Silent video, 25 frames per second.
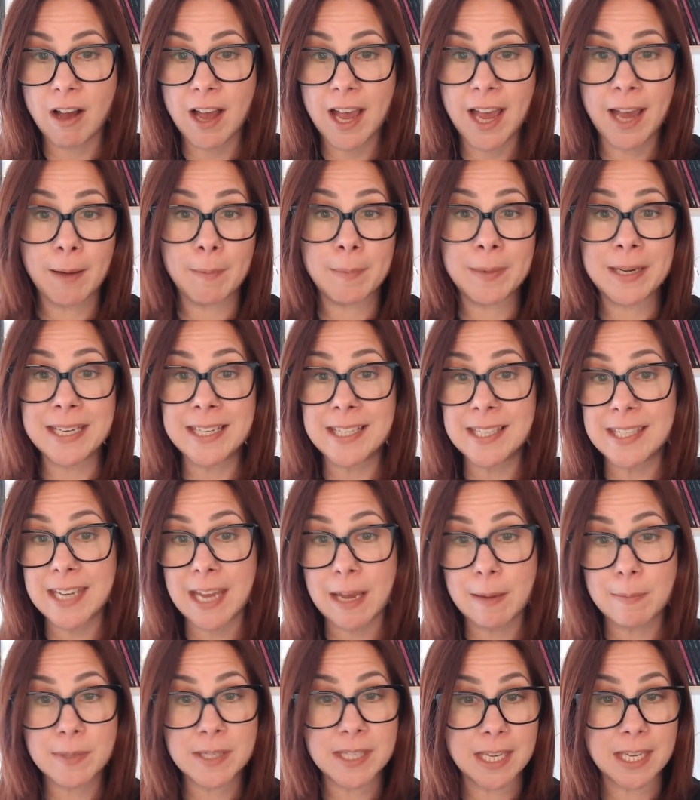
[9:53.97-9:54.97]
how many
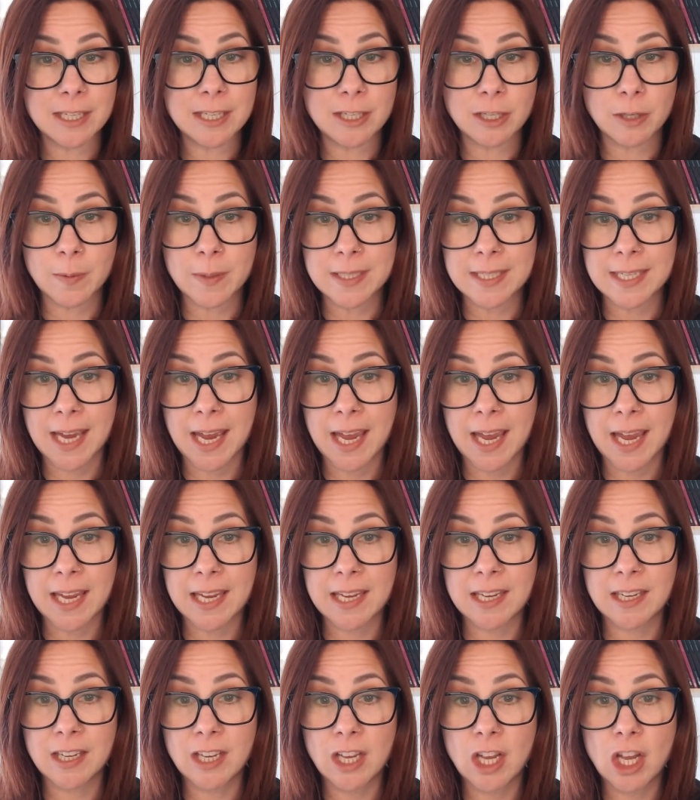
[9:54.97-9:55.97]
steps they do a
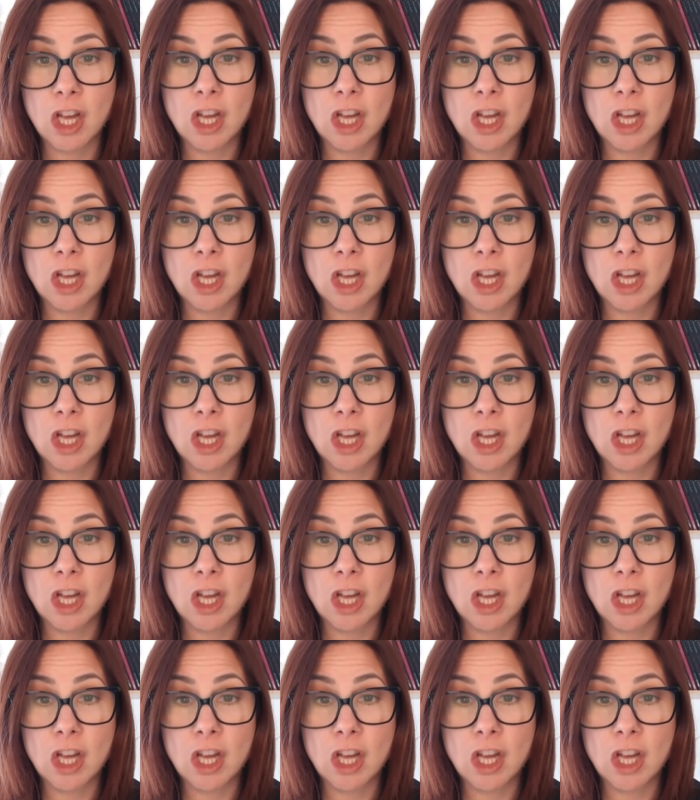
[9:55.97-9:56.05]
day.